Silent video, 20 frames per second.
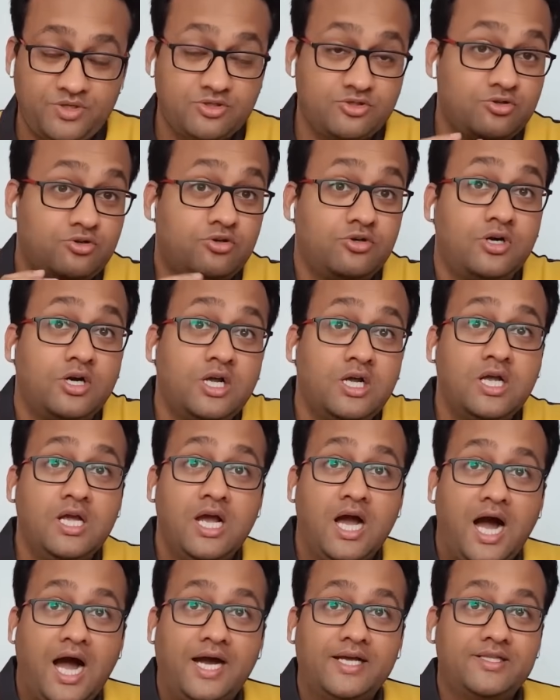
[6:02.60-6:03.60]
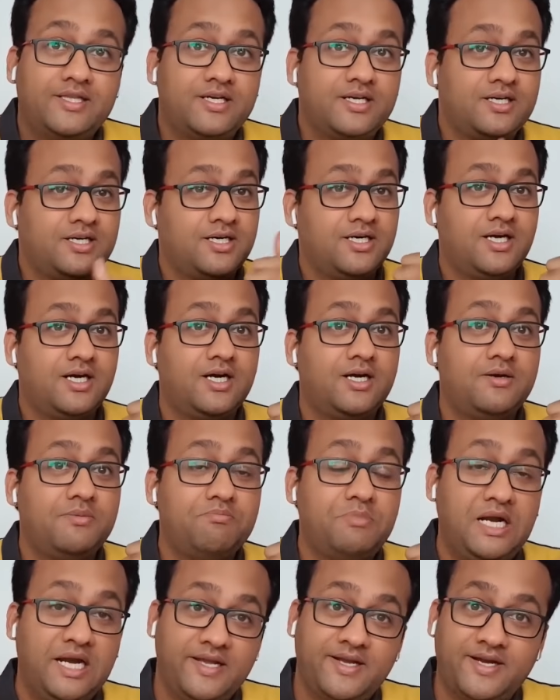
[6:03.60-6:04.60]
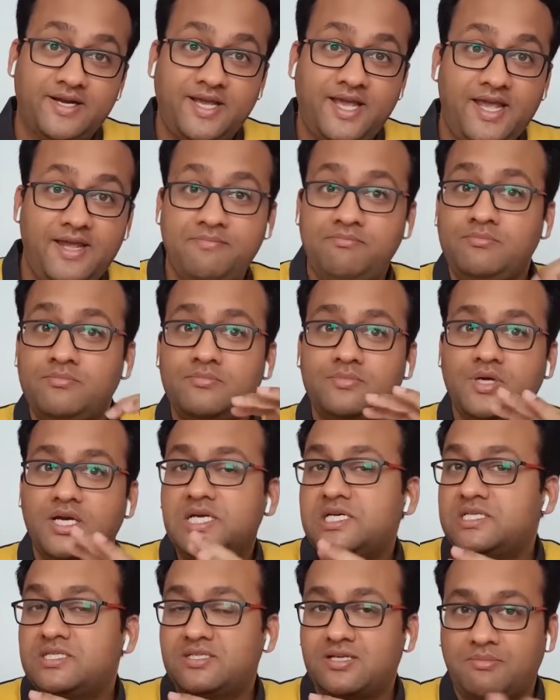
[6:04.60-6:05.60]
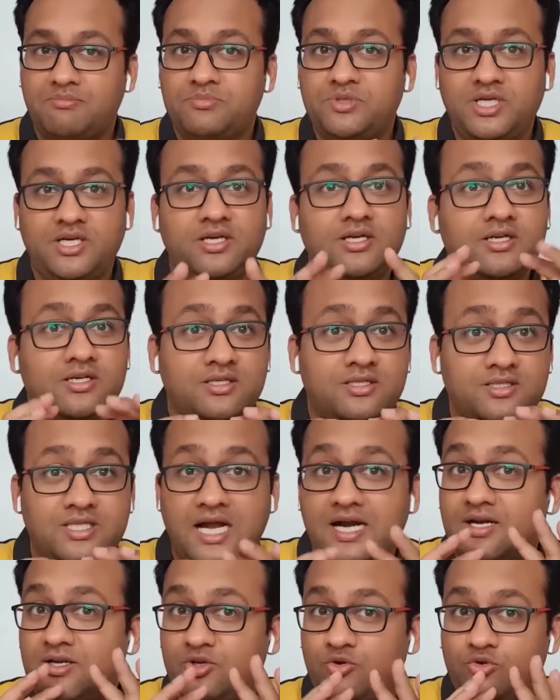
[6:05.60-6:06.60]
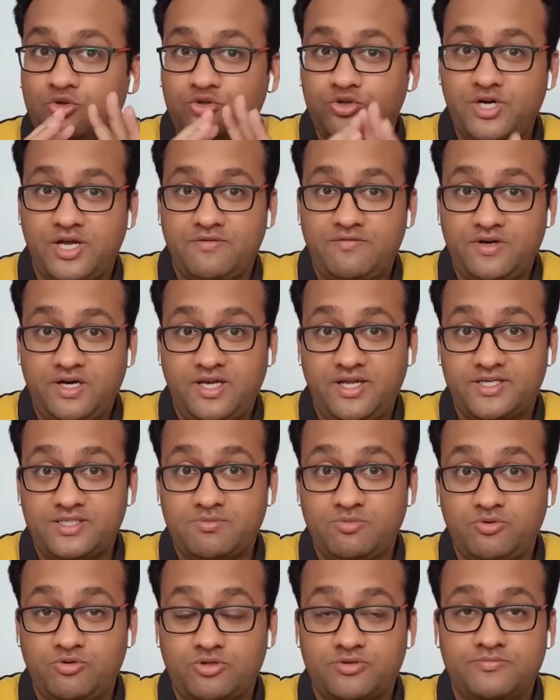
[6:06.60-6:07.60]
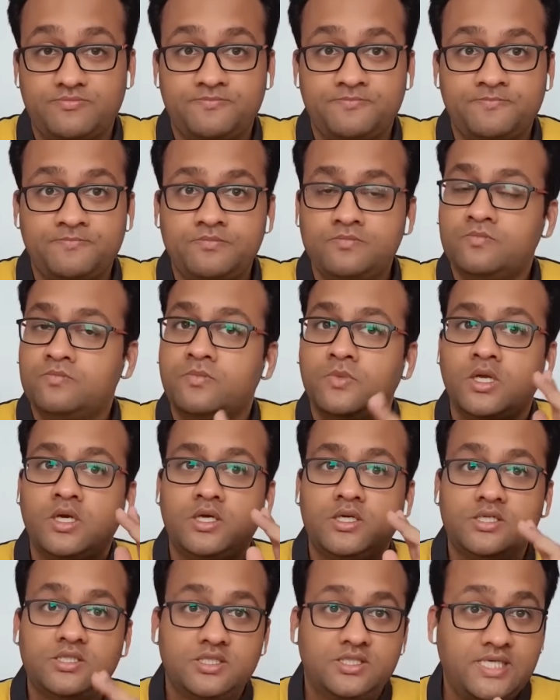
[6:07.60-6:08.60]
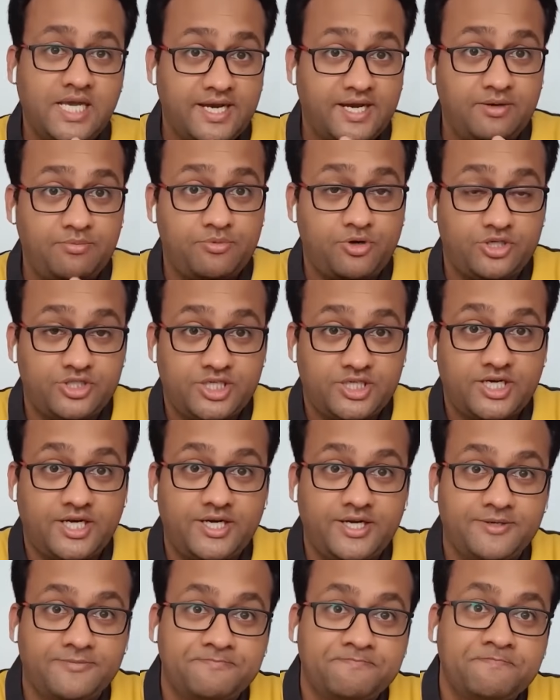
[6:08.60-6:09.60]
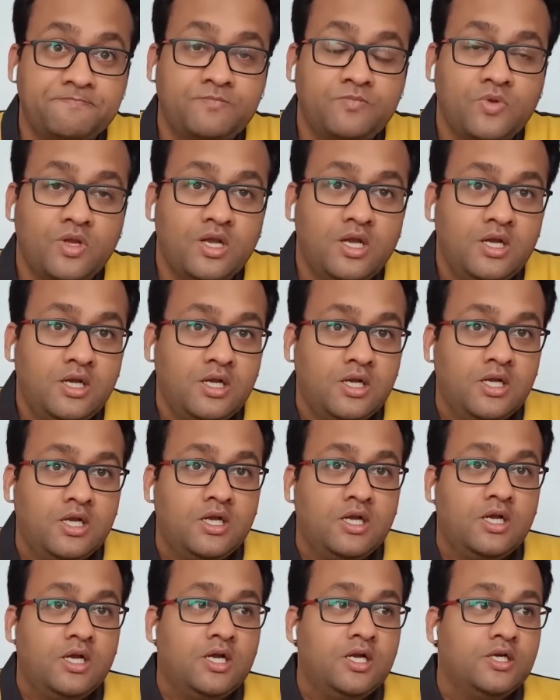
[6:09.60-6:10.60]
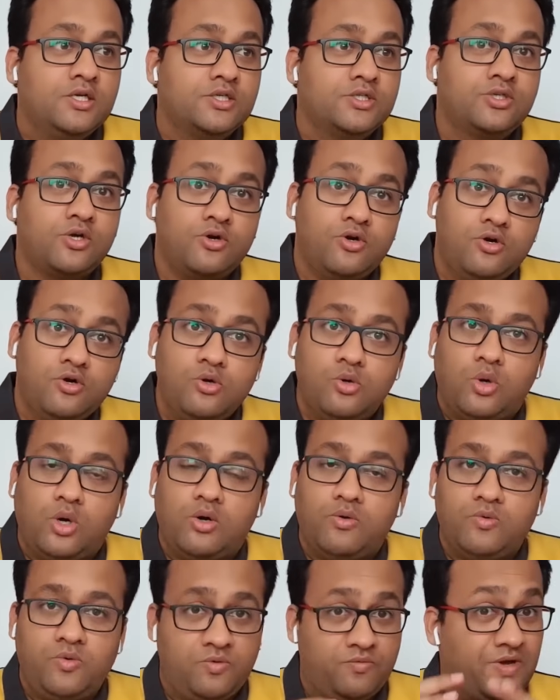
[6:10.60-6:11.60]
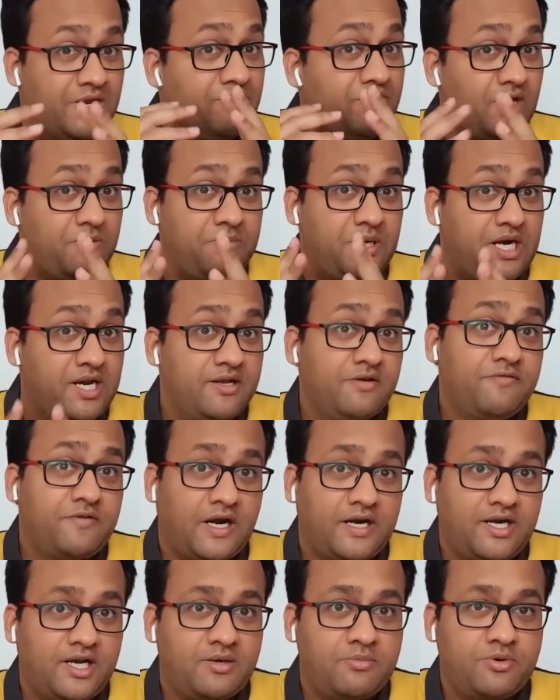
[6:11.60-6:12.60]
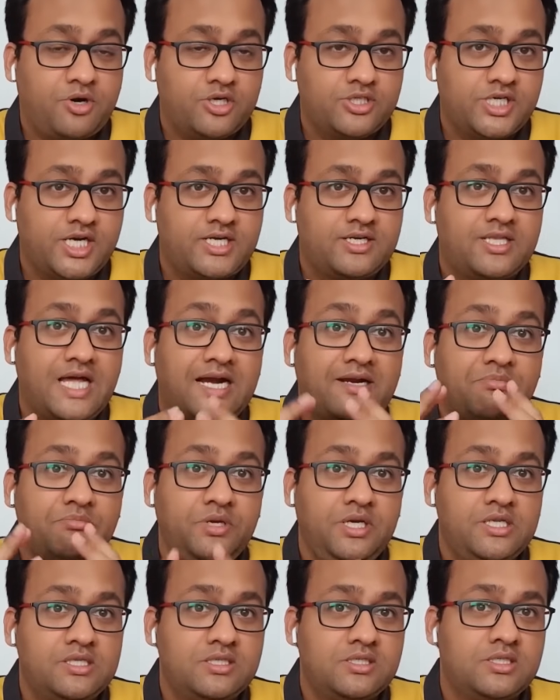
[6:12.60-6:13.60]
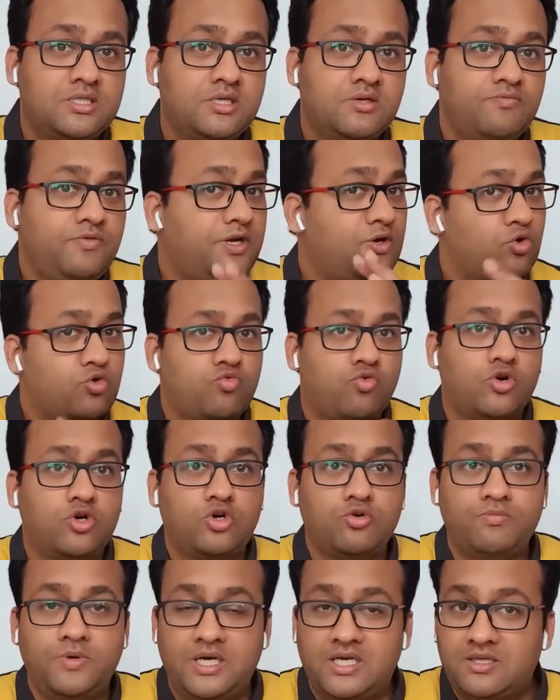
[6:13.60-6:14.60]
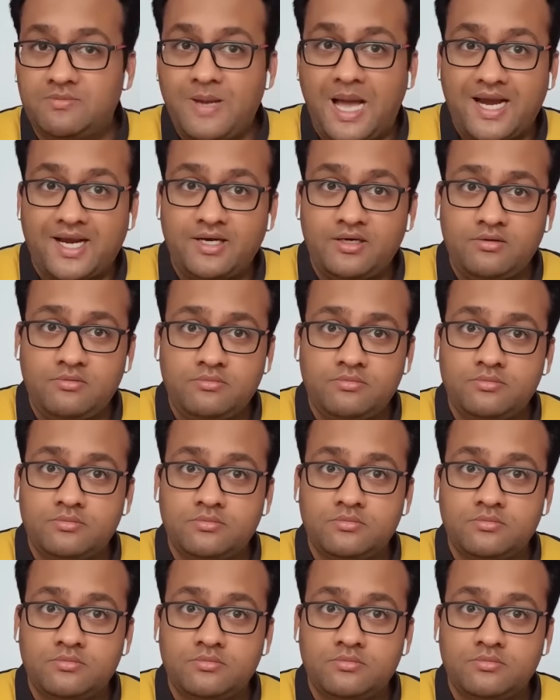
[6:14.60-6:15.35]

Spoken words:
So I think building a game is something that you should definitely explore. Second project idea. So when we are building front-end project, that means we don't want to build the backend,